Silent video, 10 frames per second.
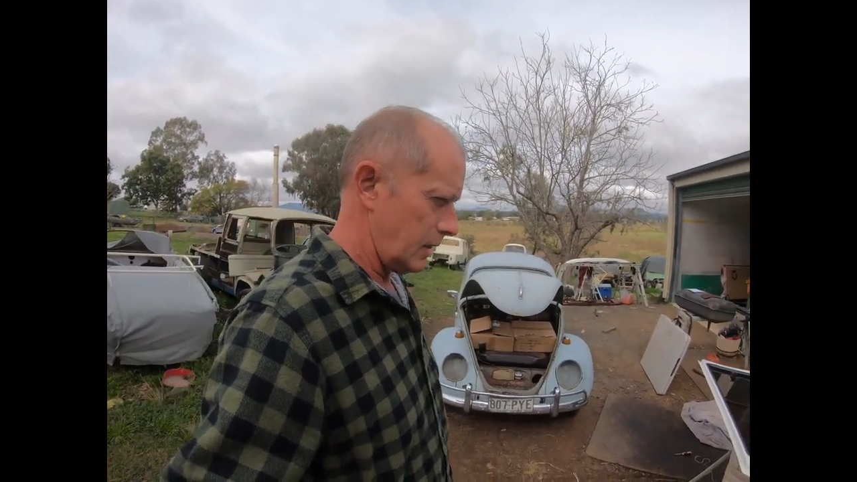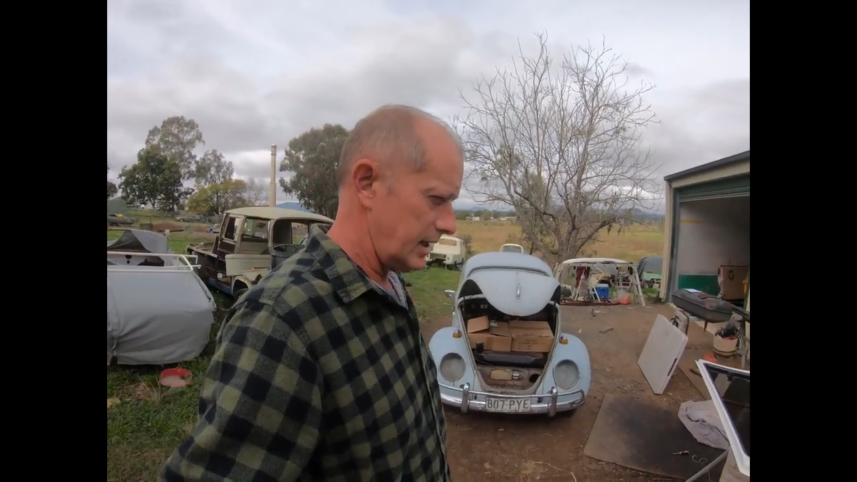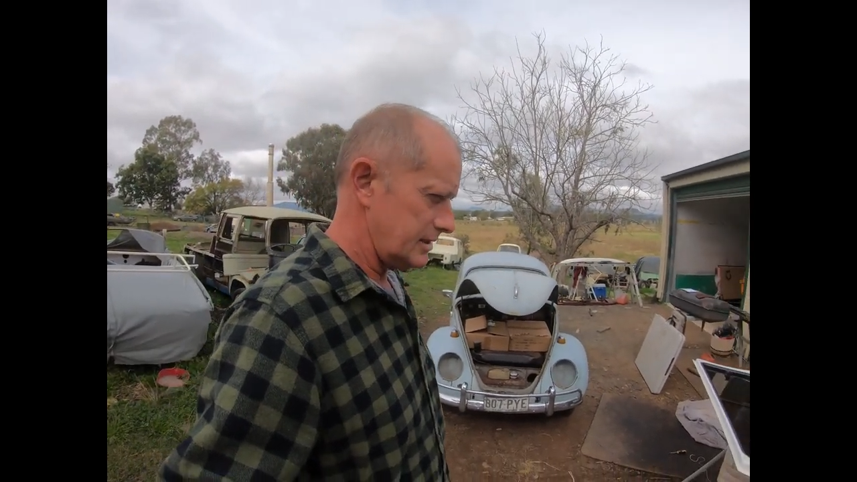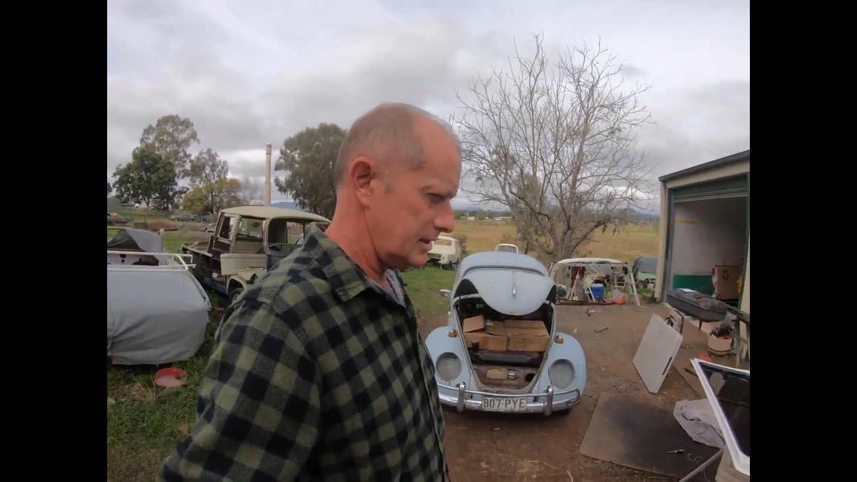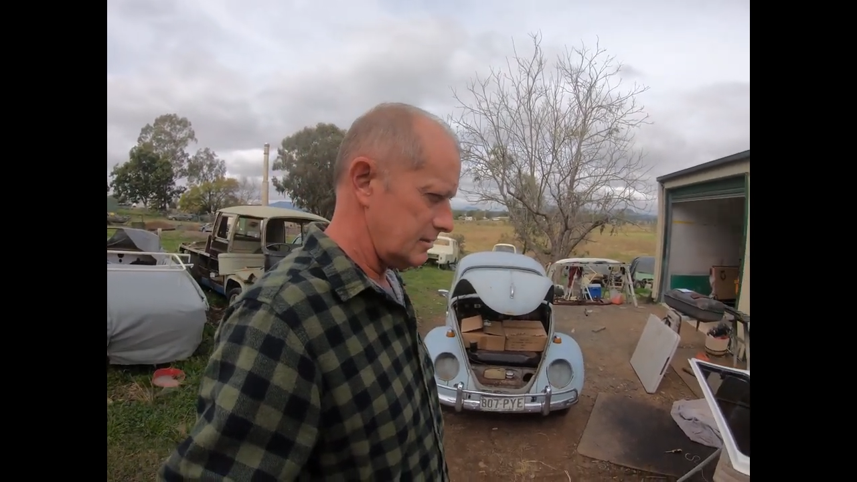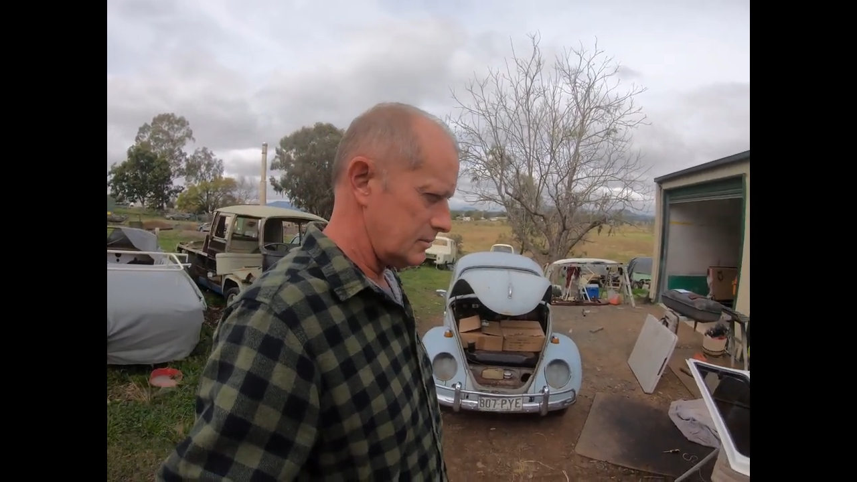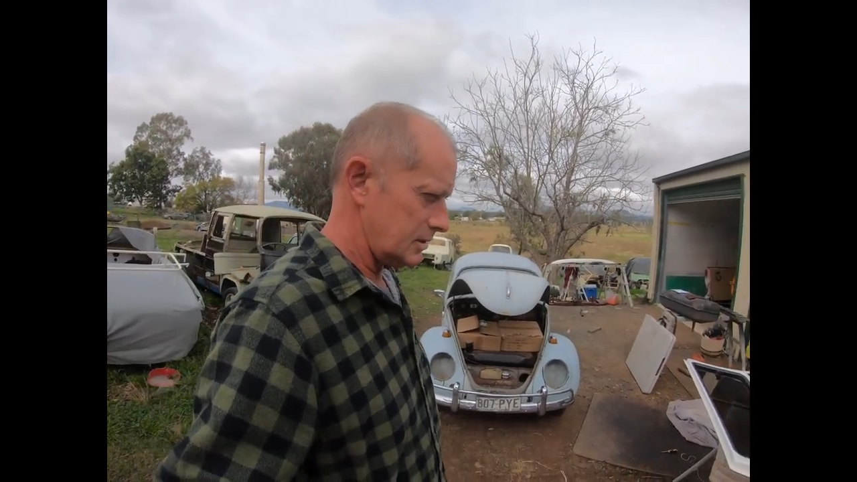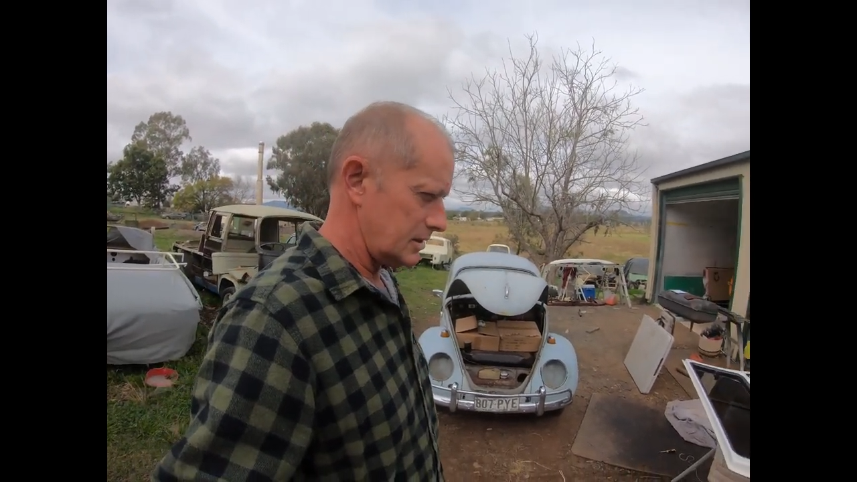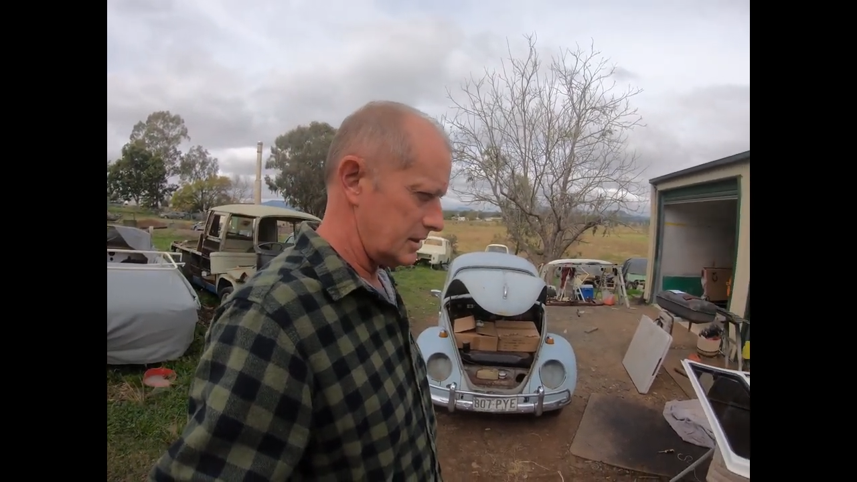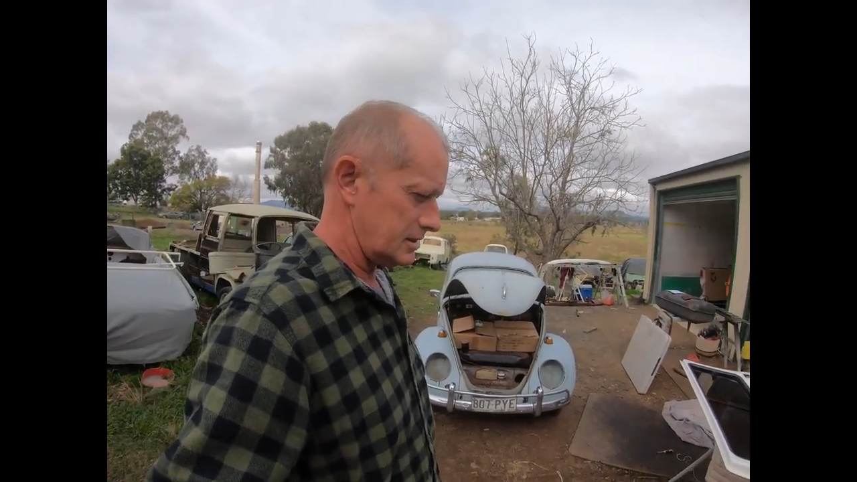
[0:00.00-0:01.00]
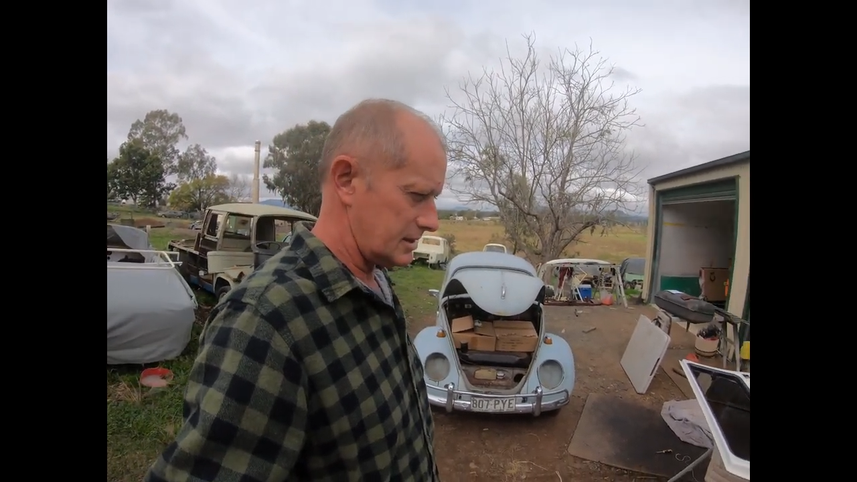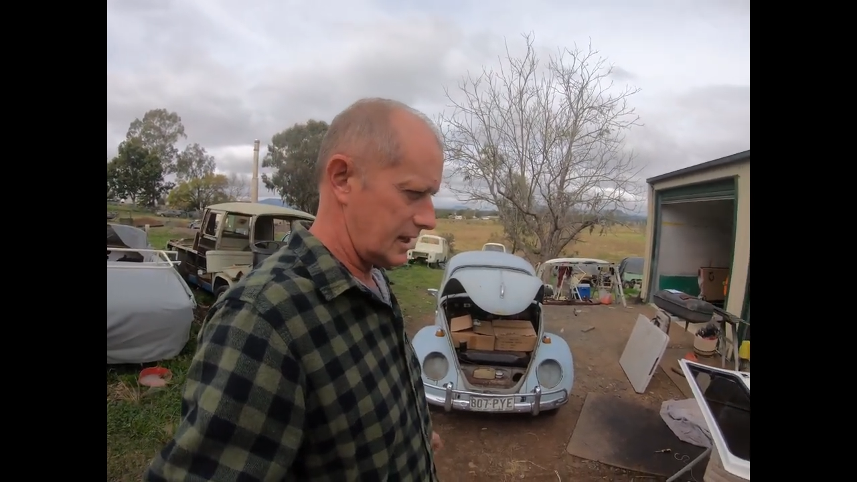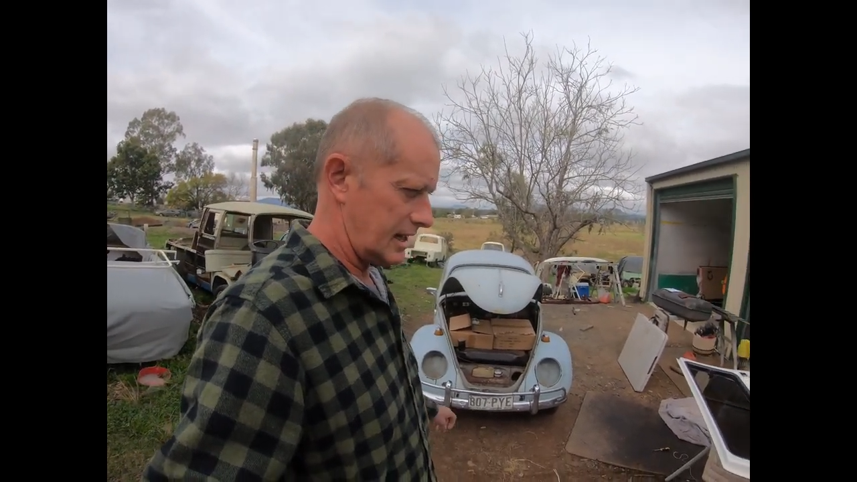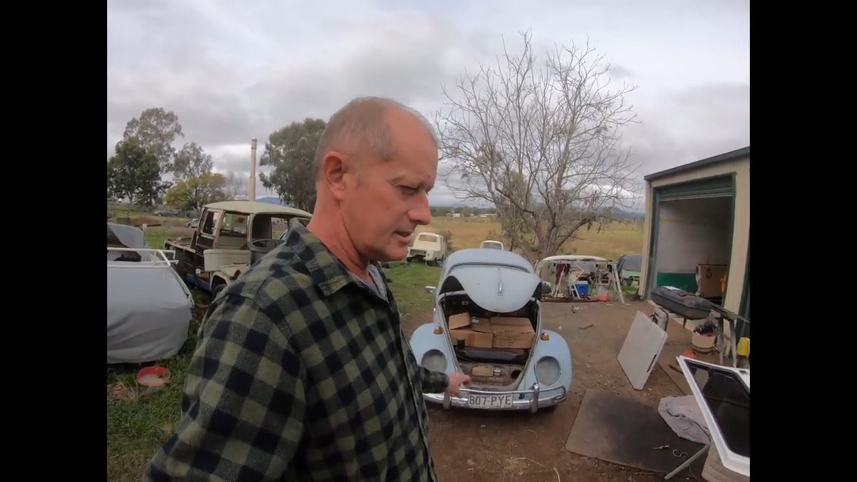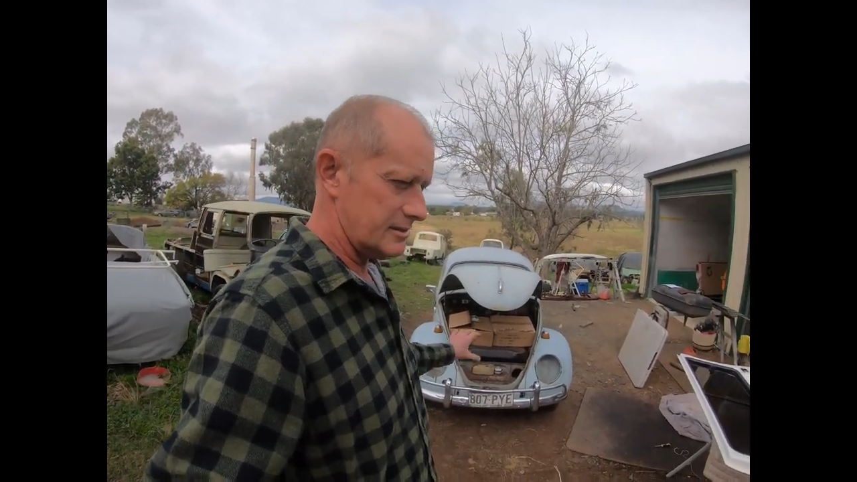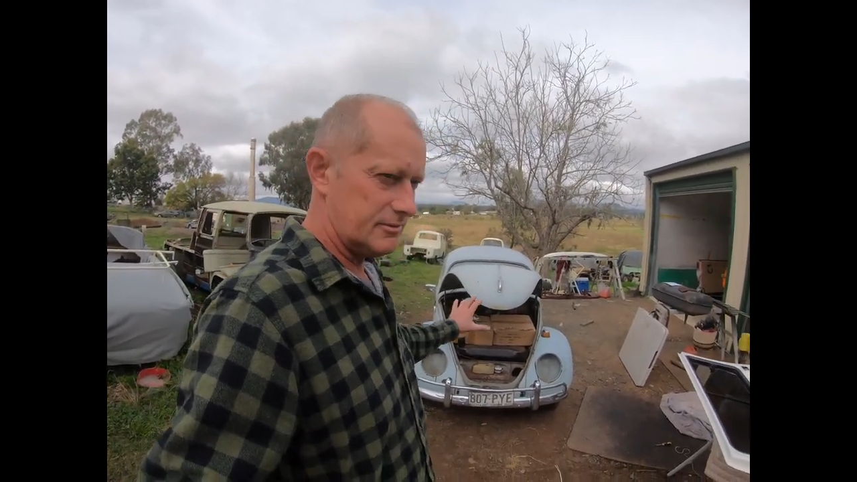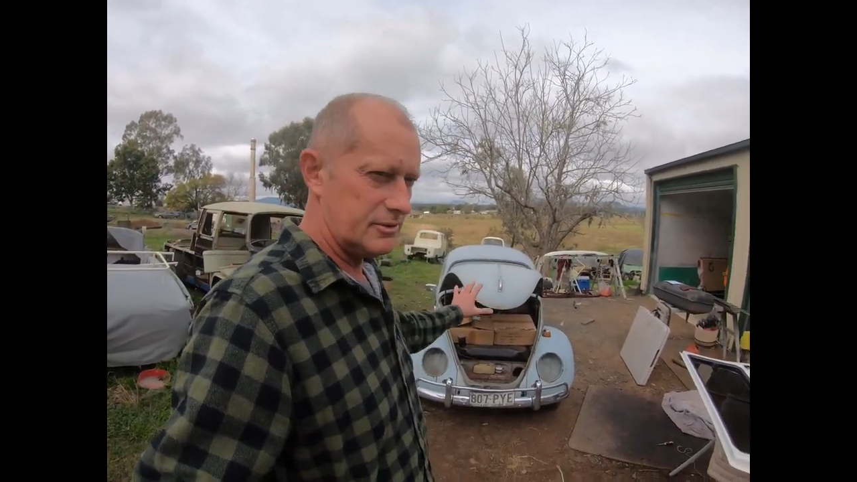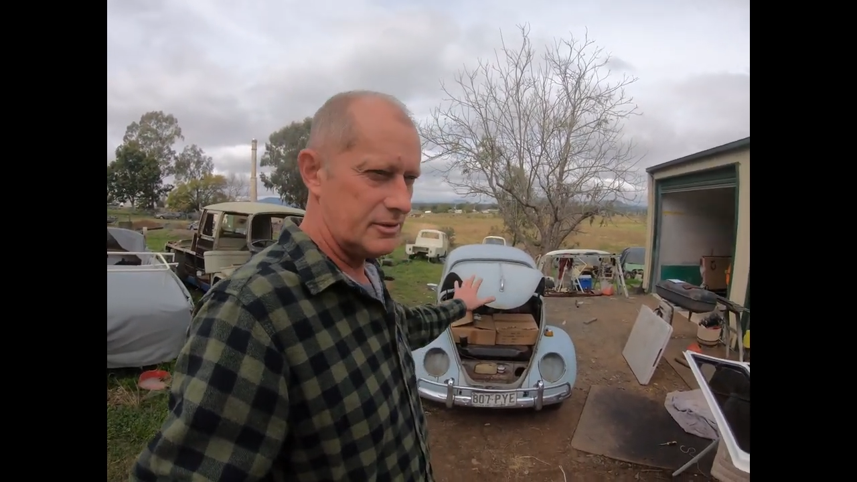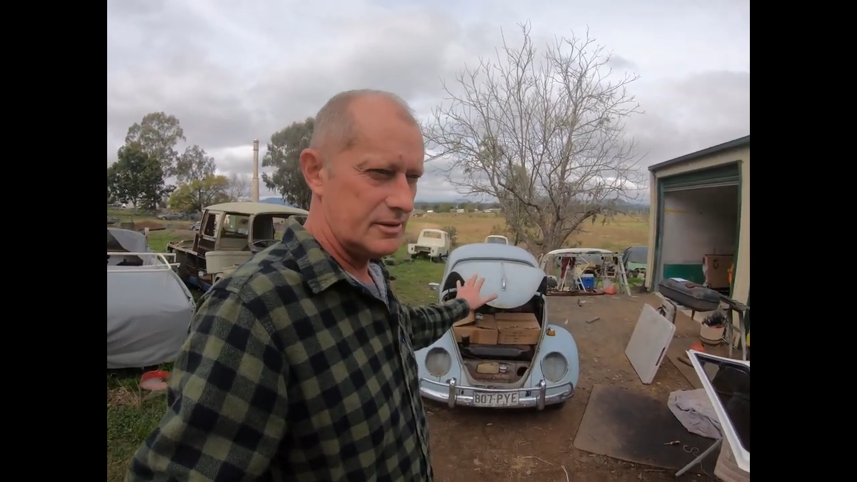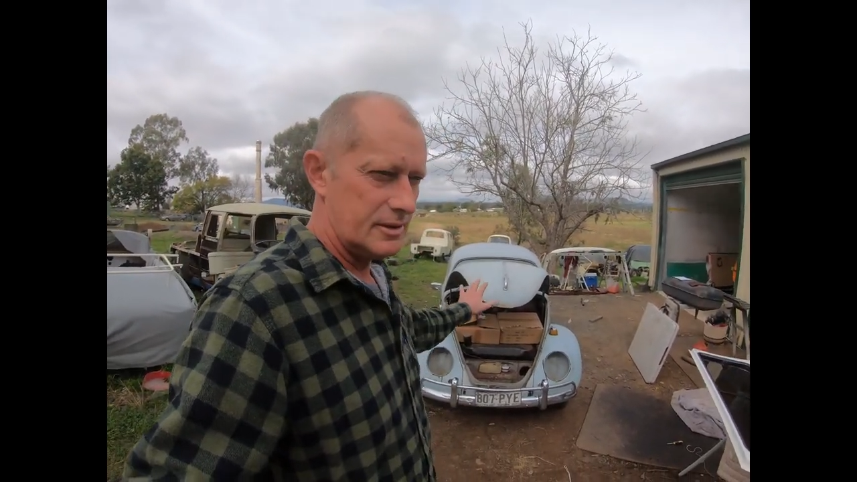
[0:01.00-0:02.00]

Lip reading: waiting, but it's a case of